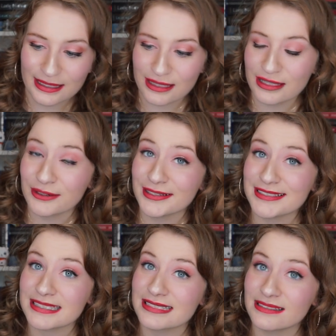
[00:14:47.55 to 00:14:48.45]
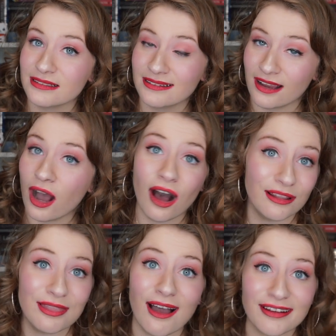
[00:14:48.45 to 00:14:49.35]
There is
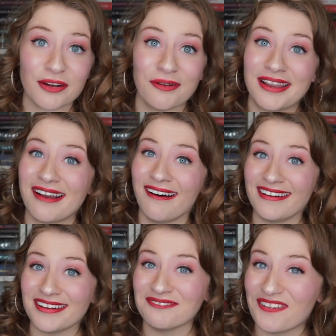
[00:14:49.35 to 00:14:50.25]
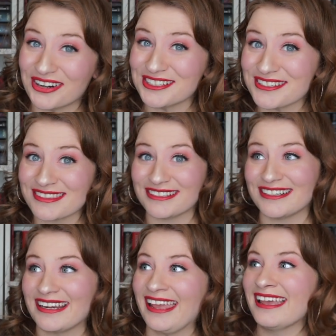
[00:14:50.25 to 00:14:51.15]
a lot going on March
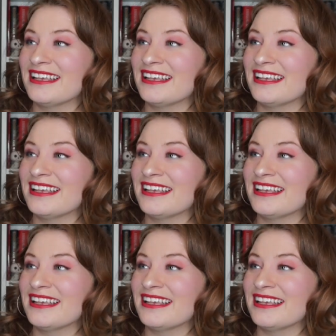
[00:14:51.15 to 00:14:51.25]
3rd.